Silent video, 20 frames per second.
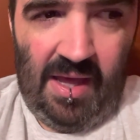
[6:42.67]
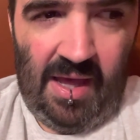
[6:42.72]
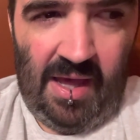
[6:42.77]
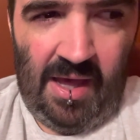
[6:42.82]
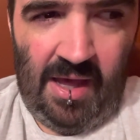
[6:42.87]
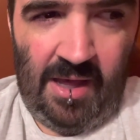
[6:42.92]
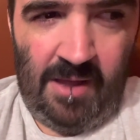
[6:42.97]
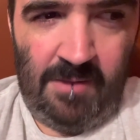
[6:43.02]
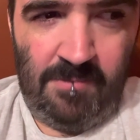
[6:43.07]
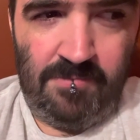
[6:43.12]

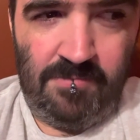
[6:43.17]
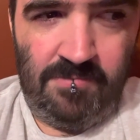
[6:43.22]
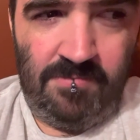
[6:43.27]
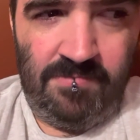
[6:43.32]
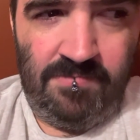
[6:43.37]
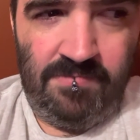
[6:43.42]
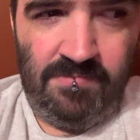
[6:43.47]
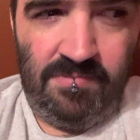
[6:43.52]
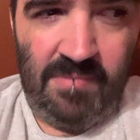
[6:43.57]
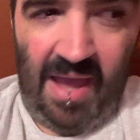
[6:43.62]

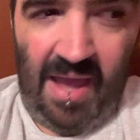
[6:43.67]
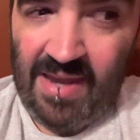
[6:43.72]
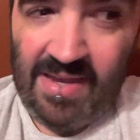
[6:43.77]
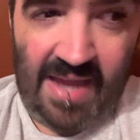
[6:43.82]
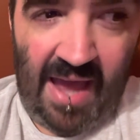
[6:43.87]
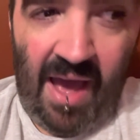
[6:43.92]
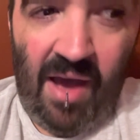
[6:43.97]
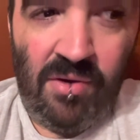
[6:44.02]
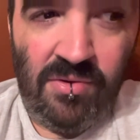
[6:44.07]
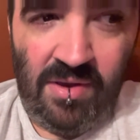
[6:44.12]
And
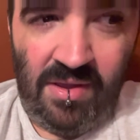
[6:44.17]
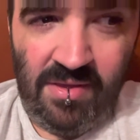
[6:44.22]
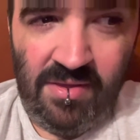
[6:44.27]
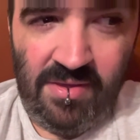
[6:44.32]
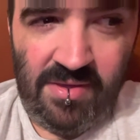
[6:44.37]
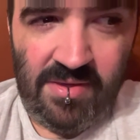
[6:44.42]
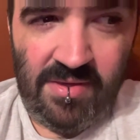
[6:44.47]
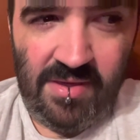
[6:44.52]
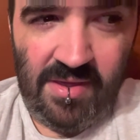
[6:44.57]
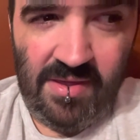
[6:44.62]
Dowd
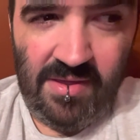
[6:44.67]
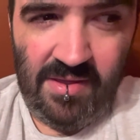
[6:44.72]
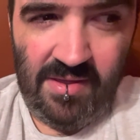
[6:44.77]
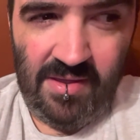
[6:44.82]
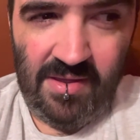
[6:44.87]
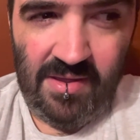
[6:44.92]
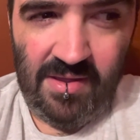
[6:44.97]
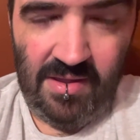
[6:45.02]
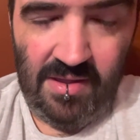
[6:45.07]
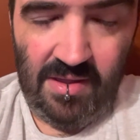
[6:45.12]
is,
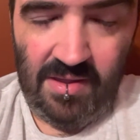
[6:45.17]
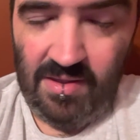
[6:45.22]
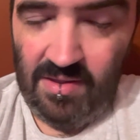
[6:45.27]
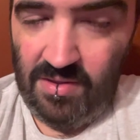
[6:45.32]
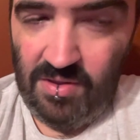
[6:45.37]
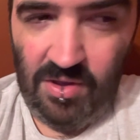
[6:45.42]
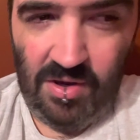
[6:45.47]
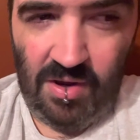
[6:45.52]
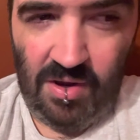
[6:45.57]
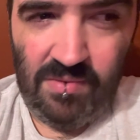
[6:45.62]

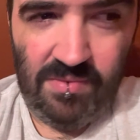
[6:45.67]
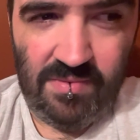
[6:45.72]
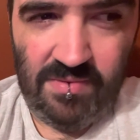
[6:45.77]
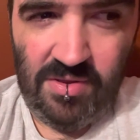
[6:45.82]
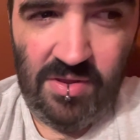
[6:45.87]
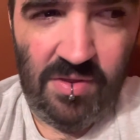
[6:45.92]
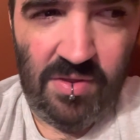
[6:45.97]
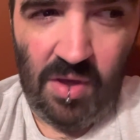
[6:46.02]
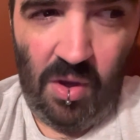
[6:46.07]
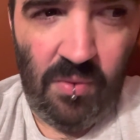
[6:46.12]
you know,
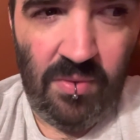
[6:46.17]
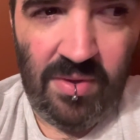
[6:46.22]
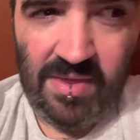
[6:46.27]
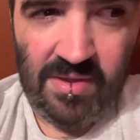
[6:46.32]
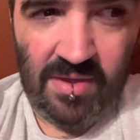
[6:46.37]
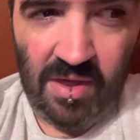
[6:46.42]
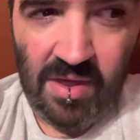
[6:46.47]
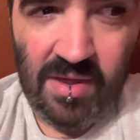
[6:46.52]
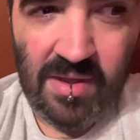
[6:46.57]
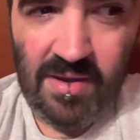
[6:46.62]
she's always
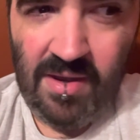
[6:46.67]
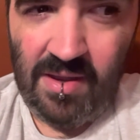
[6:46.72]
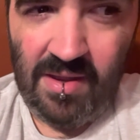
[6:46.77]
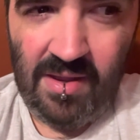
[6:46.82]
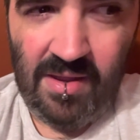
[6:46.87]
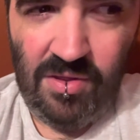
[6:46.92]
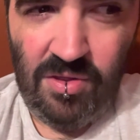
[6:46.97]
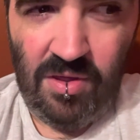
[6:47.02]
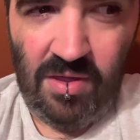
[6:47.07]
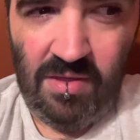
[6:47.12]
good.
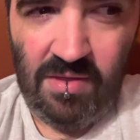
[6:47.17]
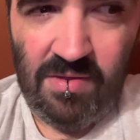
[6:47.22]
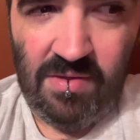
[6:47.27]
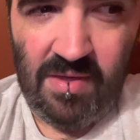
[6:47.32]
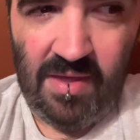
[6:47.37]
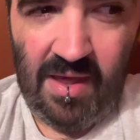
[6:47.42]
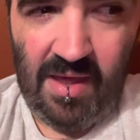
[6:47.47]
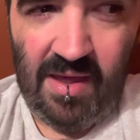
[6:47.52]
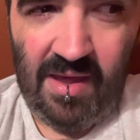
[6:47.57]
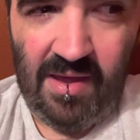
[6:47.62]

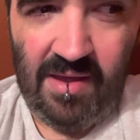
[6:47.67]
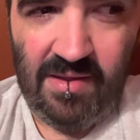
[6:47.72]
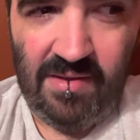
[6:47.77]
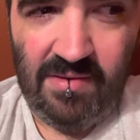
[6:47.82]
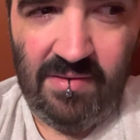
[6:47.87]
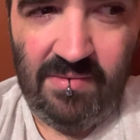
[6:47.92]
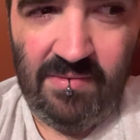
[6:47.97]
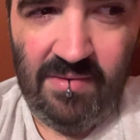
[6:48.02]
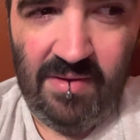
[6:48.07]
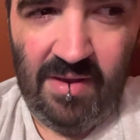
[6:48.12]
She's, for
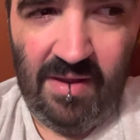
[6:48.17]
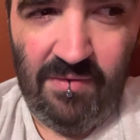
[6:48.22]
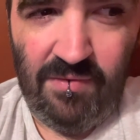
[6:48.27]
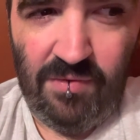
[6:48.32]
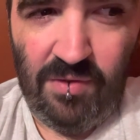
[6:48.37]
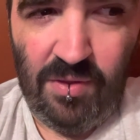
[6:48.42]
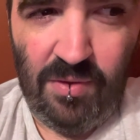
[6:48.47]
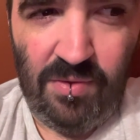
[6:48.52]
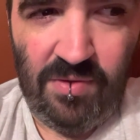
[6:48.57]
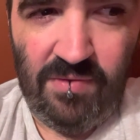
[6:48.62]

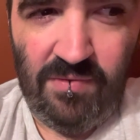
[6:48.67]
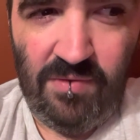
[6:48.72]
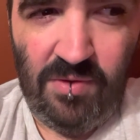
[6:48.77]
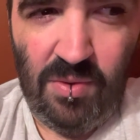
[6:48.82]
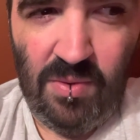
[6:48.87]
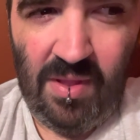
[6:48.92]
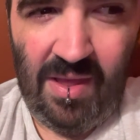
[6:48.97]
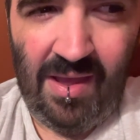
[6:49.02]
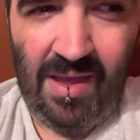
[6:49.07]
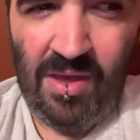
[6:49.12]
those of you
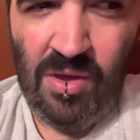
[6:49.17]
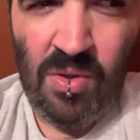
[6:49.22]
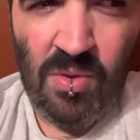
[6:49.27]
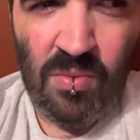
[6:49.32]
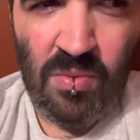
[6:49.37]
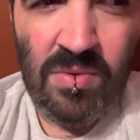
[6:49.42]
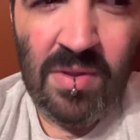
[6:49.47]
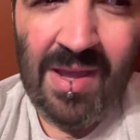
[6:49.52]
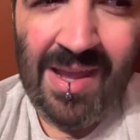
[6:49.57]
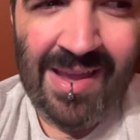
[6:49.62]
who are like,
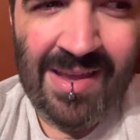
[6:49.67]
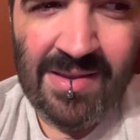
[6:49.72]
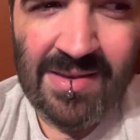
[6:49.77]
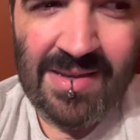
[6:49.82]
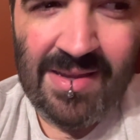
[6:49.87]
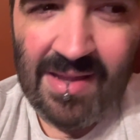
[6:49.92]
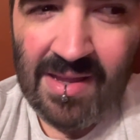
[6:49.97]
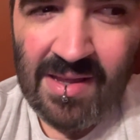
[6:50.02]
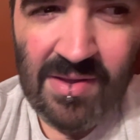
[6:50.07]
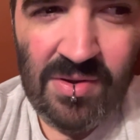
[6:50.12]
who, and
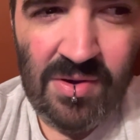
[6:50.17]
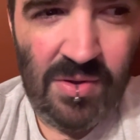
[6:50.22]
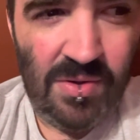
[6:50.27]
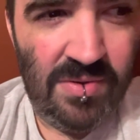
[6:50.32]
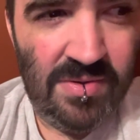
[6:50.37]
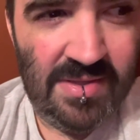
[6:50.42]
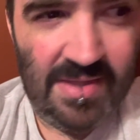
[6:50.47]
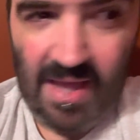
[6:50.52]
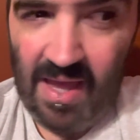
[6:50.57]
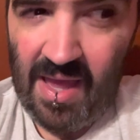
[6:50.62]
Dowd,
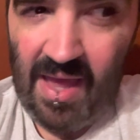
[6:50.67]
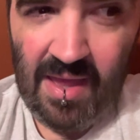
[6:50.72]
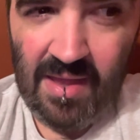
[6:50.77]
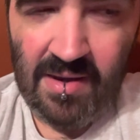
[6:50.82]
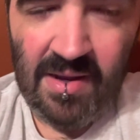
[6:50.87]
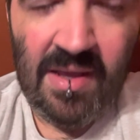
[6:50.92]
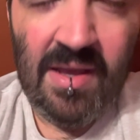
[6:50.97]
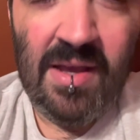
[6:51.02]
who's that?